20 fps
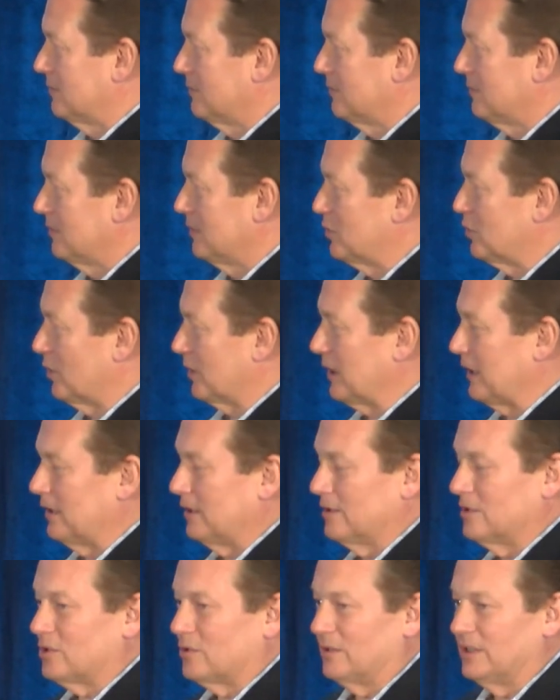The trucking
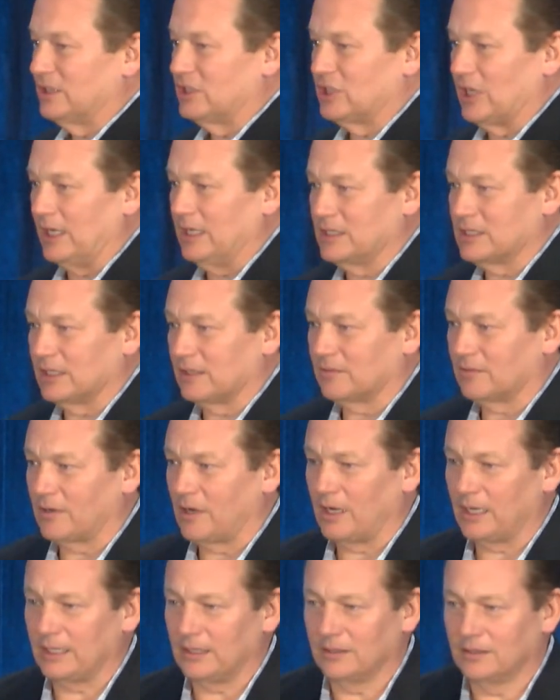industry is changing,
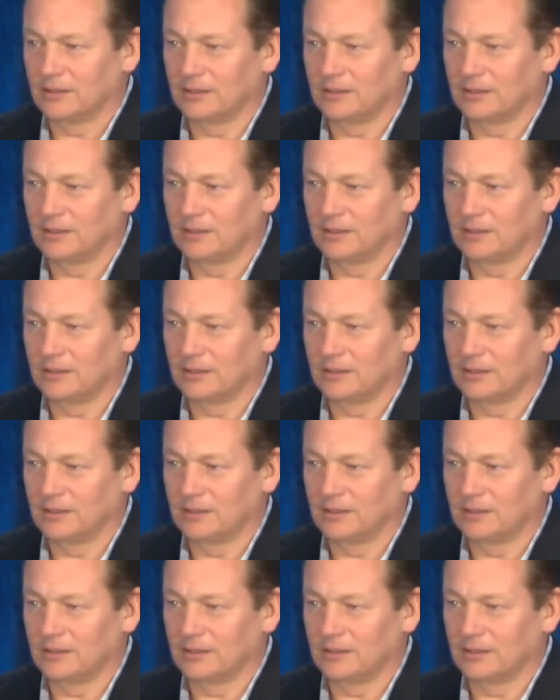right?